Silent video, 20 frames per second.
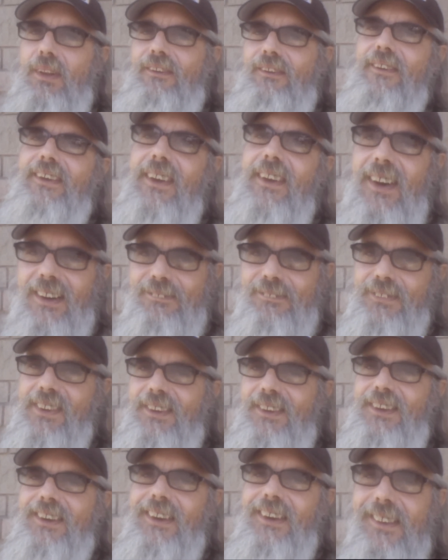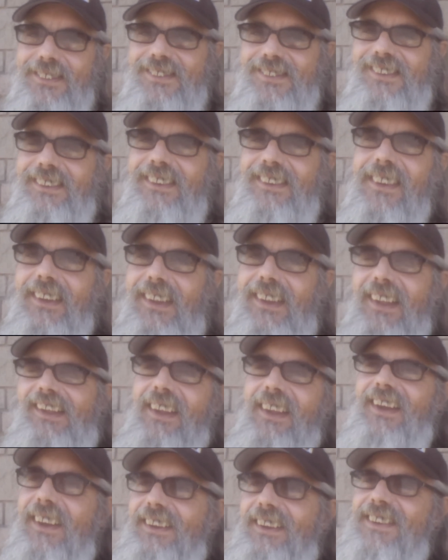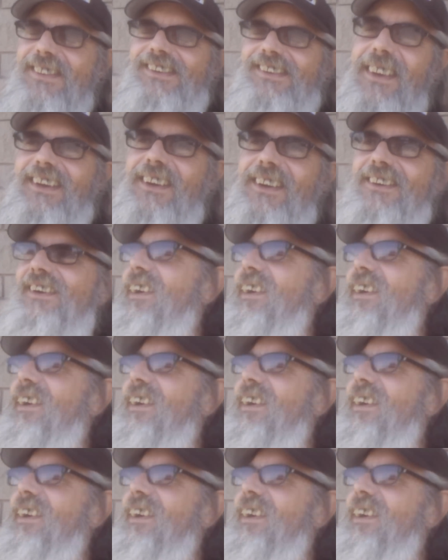blowing off your coast. Man. And it's like,